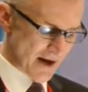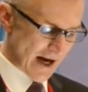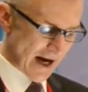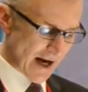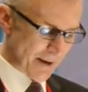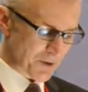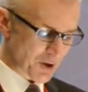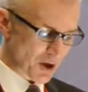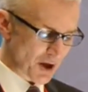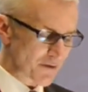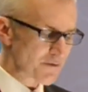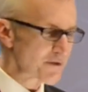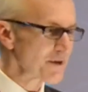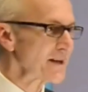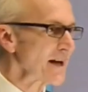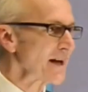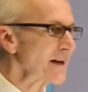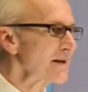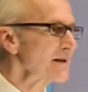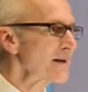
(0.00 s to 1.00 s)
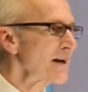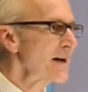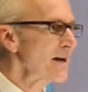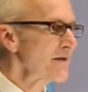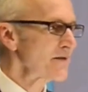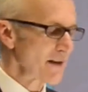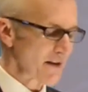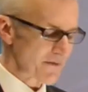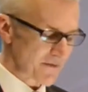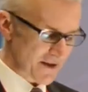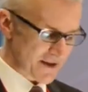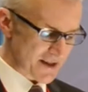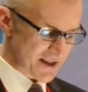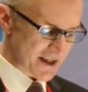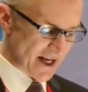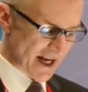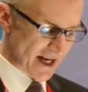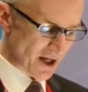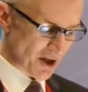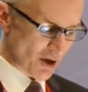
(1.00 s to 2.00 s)
I'm confident that this
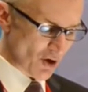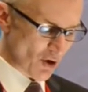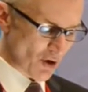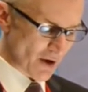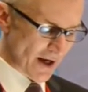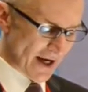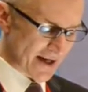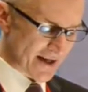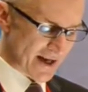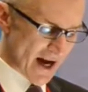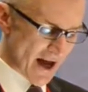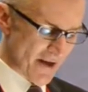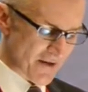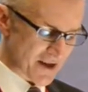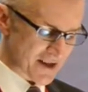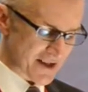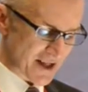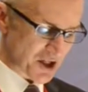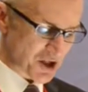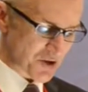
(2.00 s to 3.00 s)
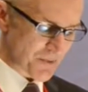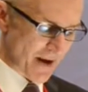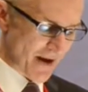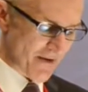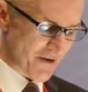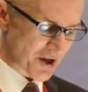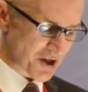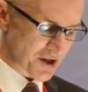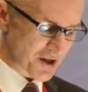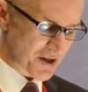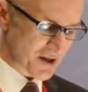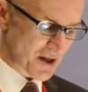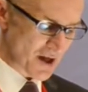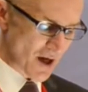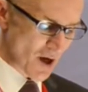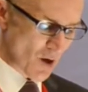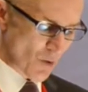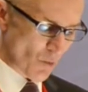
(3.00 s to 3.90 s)
dialogue and other such measures